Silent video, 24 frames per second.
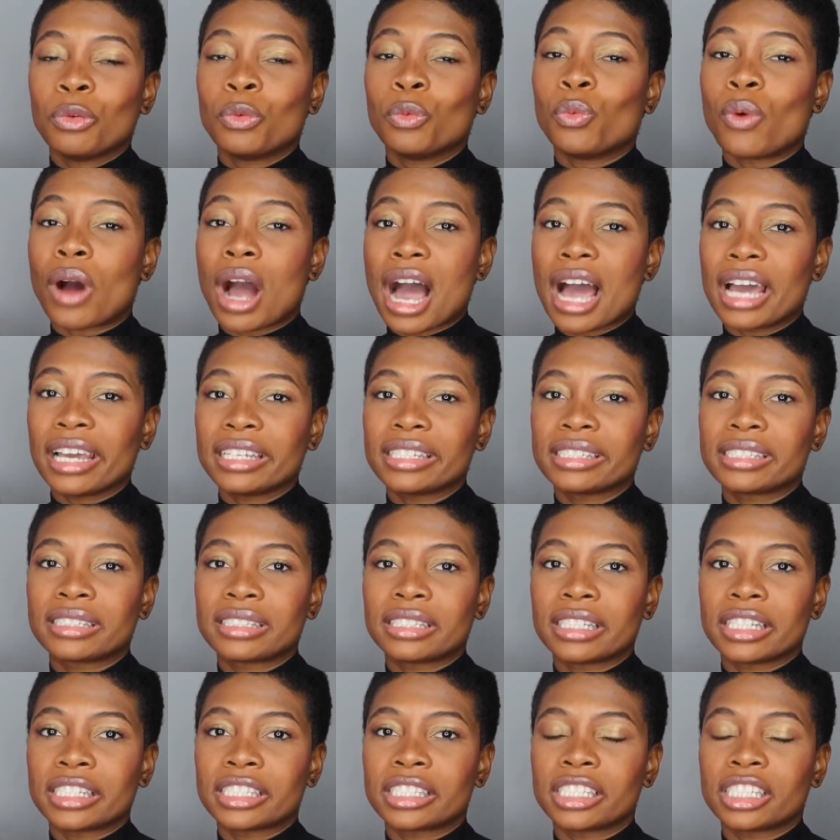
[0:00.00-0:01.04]
Why is
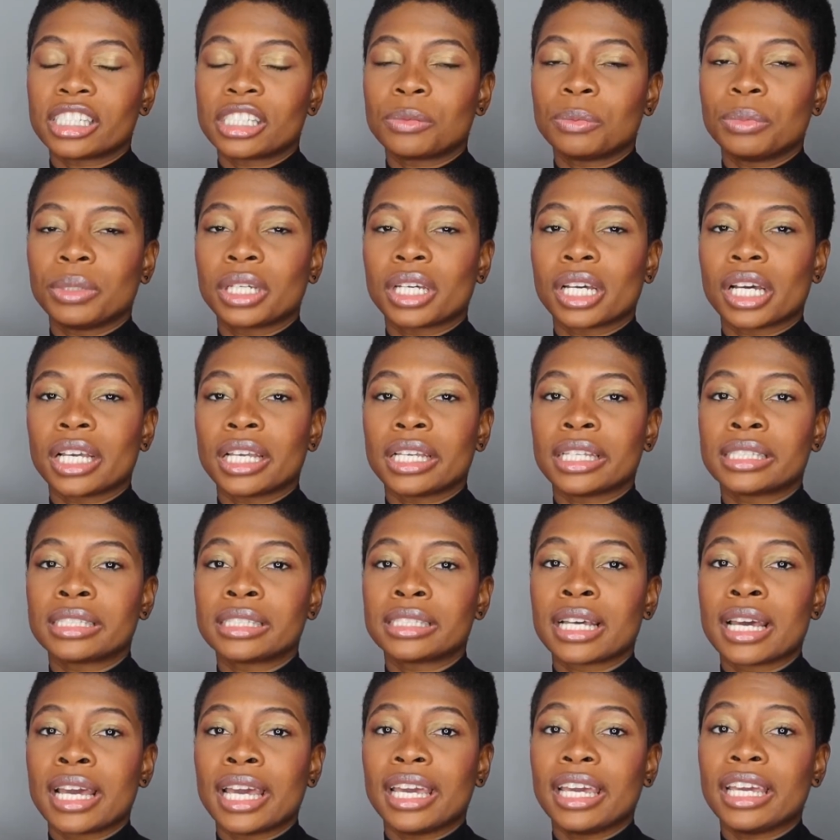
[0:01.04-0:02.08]
this? It's because
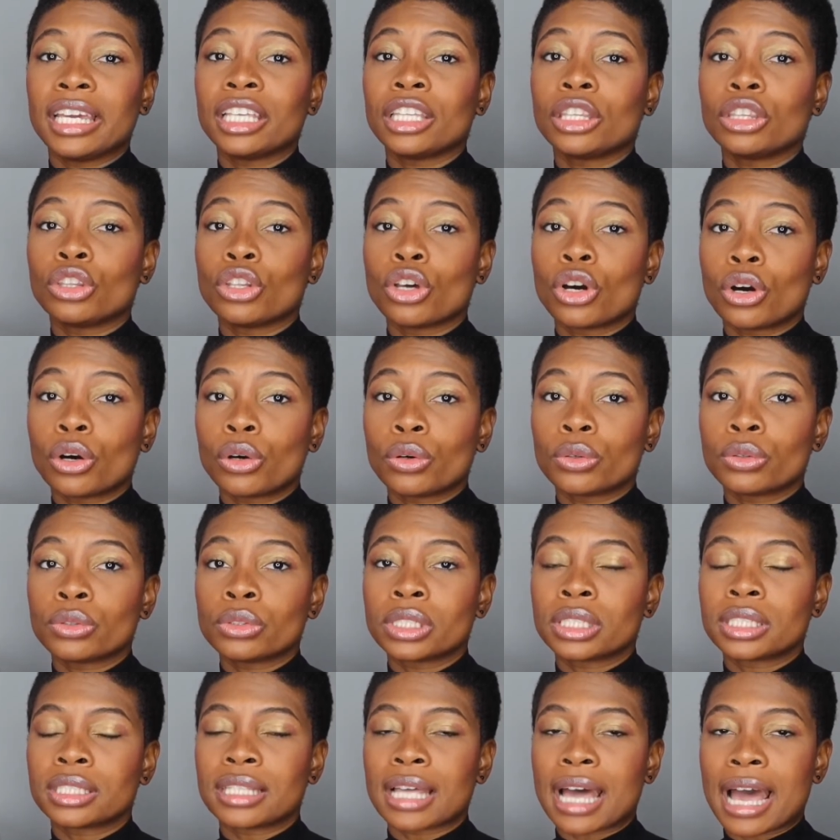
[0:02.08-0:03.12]
it
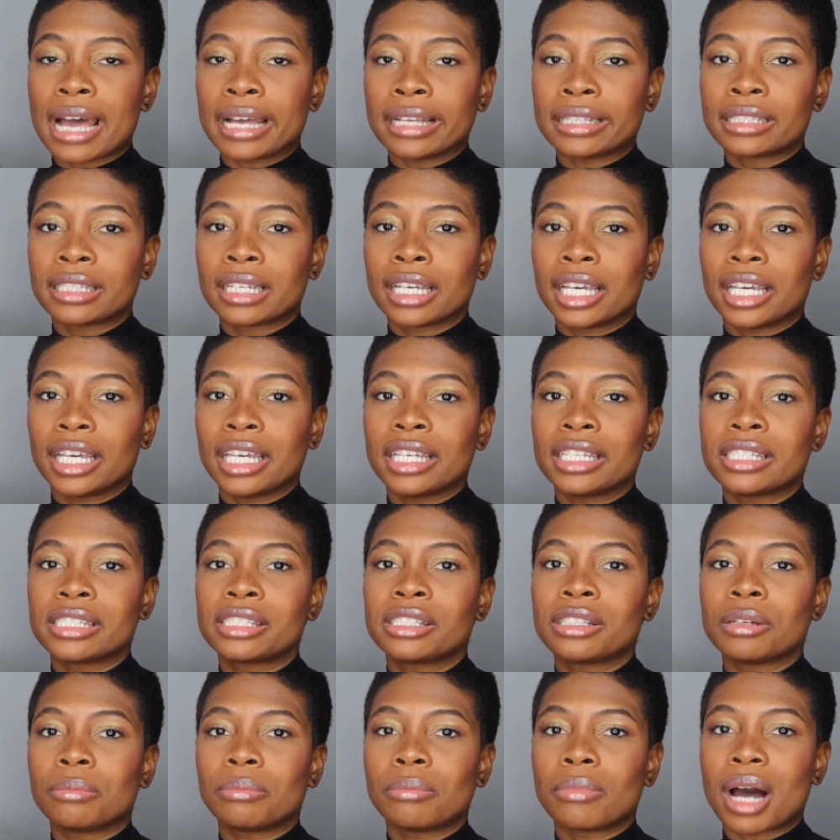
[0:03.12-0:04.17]
knows that it is
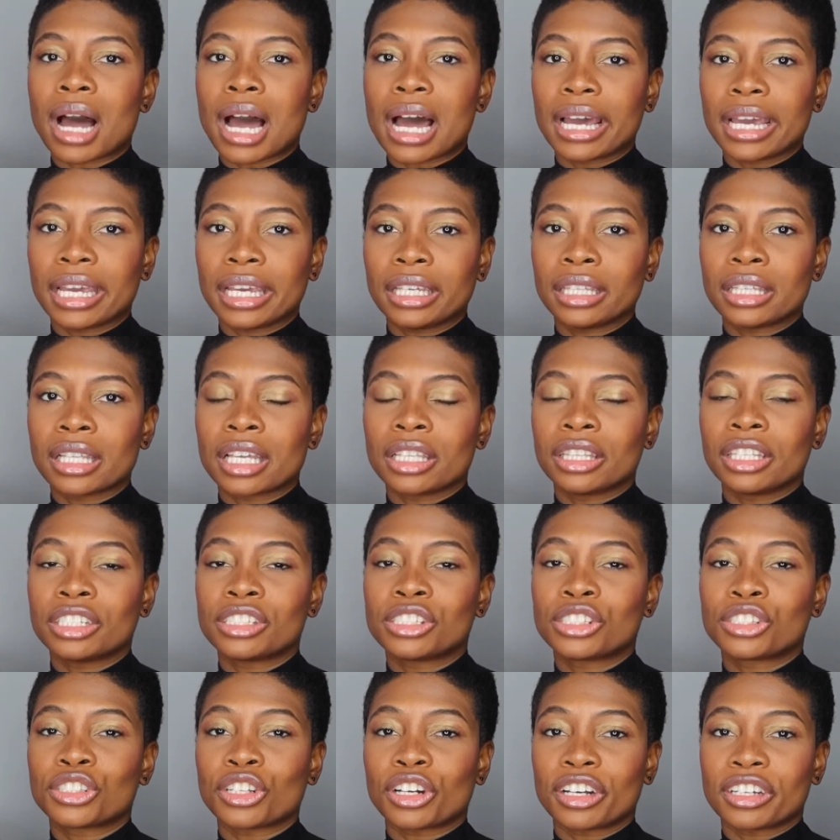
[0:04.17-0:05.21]
the mind that
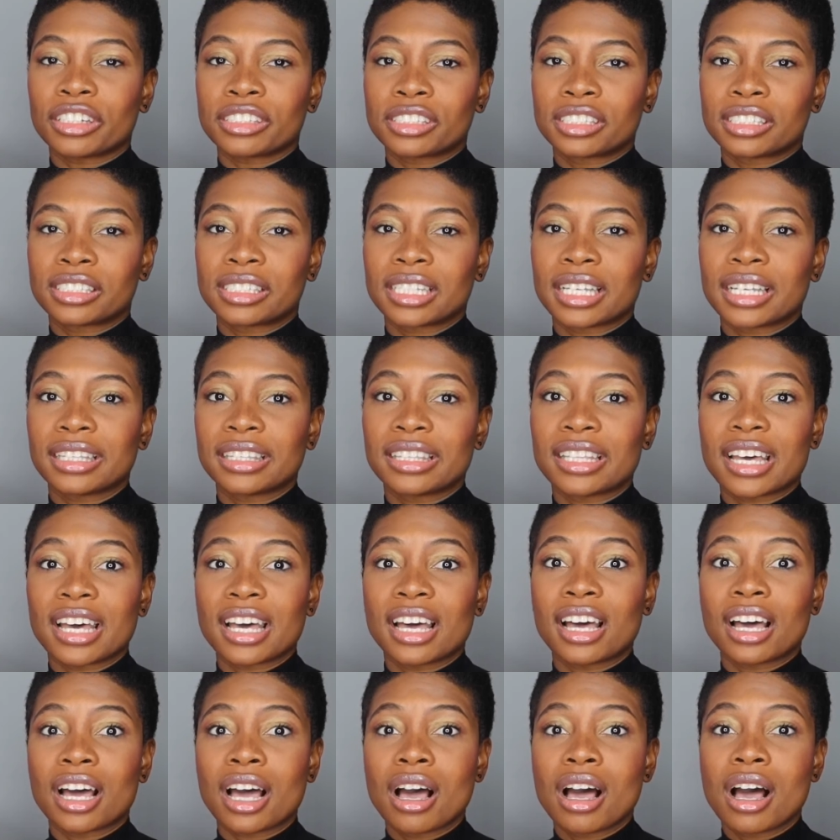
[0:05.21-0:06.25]
starts
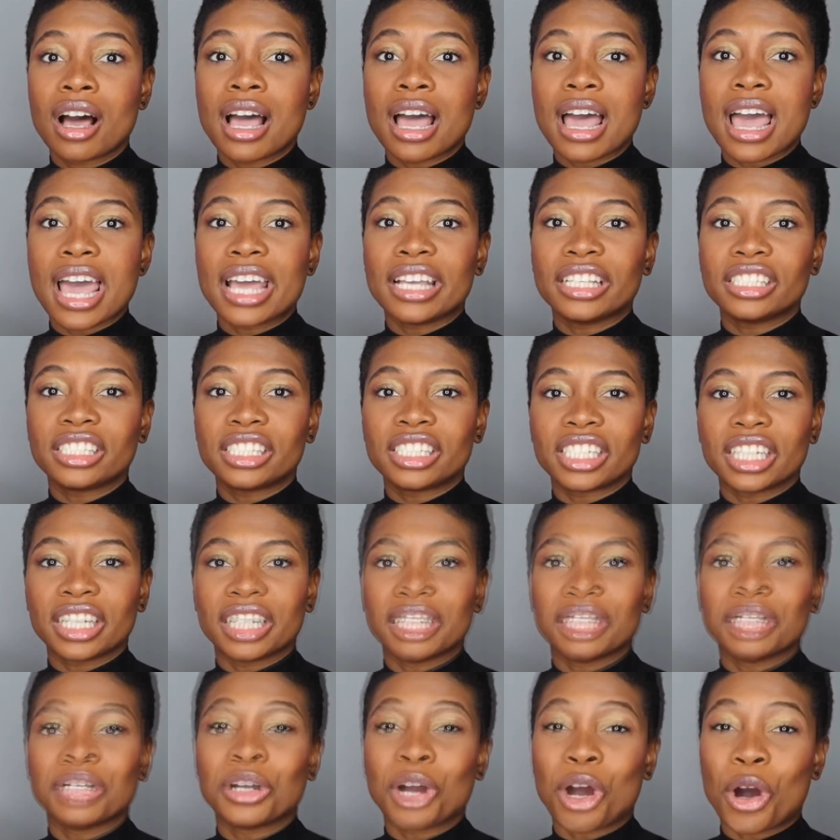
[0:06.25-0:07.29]
the
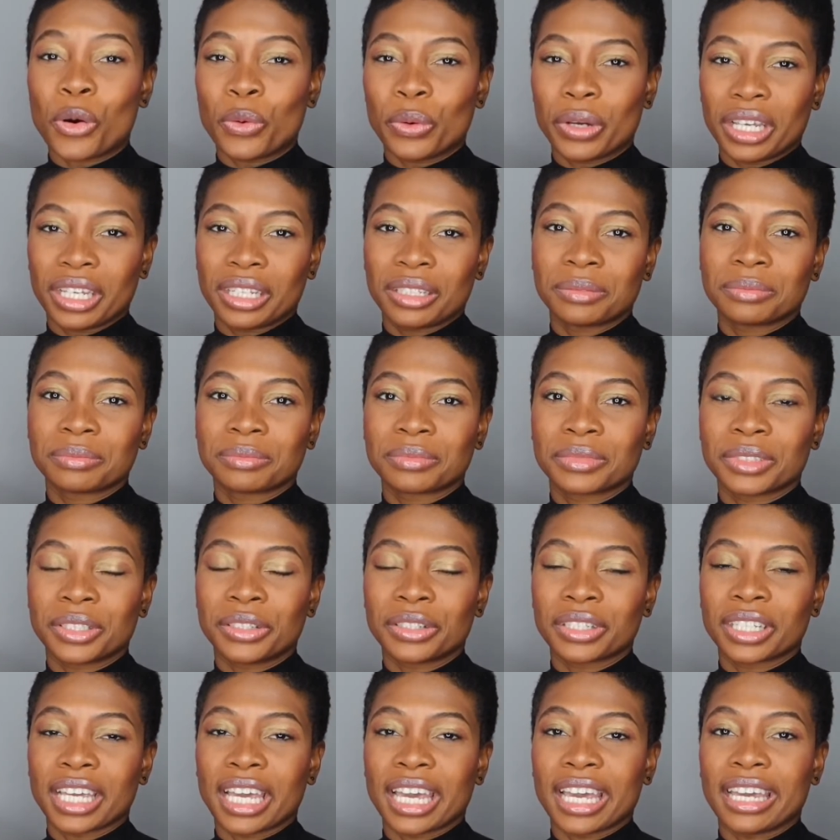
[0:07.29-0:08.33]
engine going,
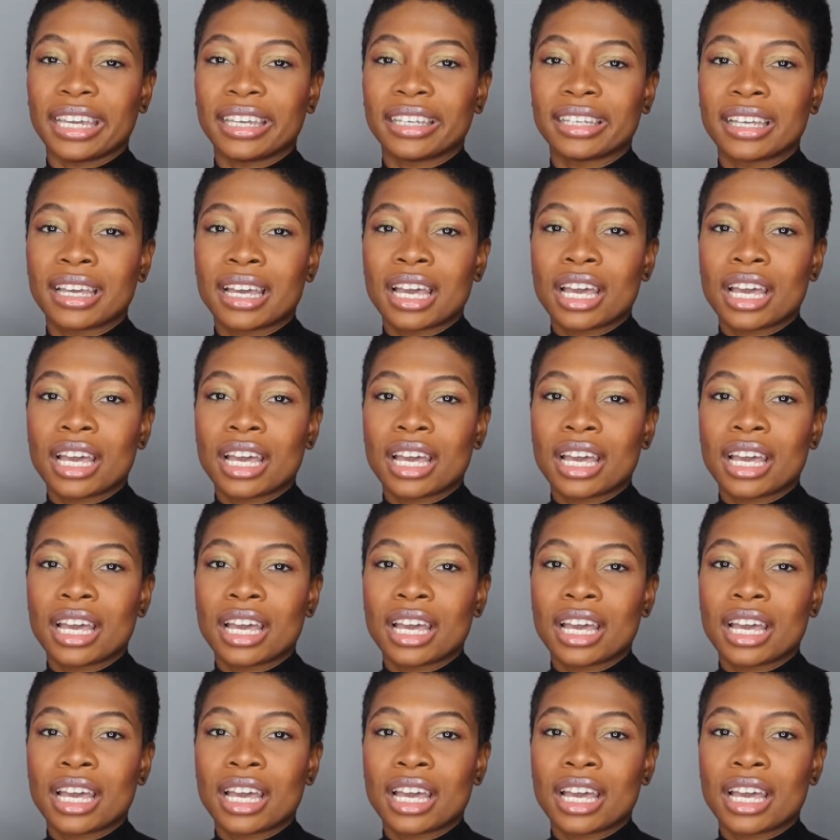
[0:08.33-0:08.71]
okay?